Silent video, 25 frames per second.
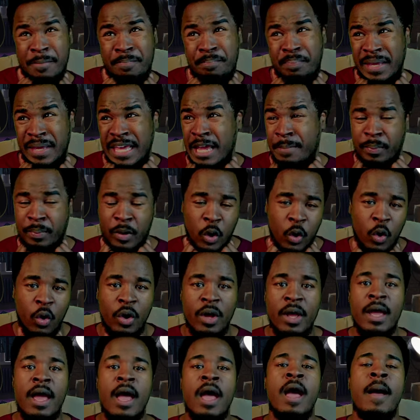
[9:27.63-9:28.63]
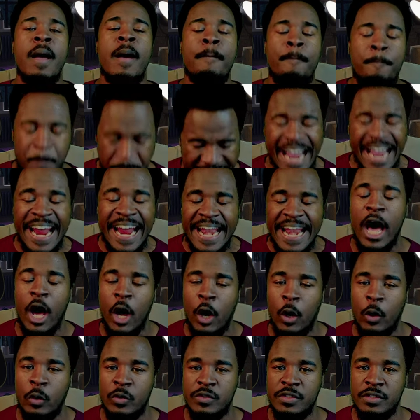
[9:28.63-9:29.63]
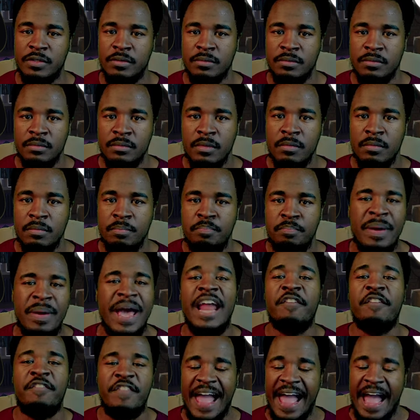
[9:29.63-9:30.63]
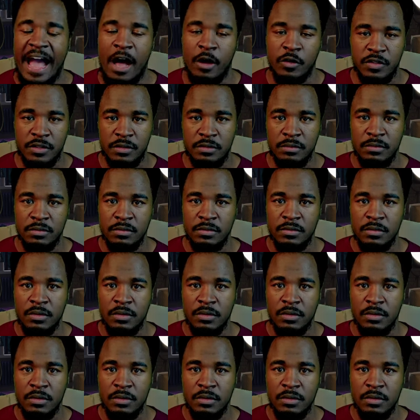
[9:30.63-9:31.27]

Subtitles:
minorly attracted people. Pedos. Pedophiles.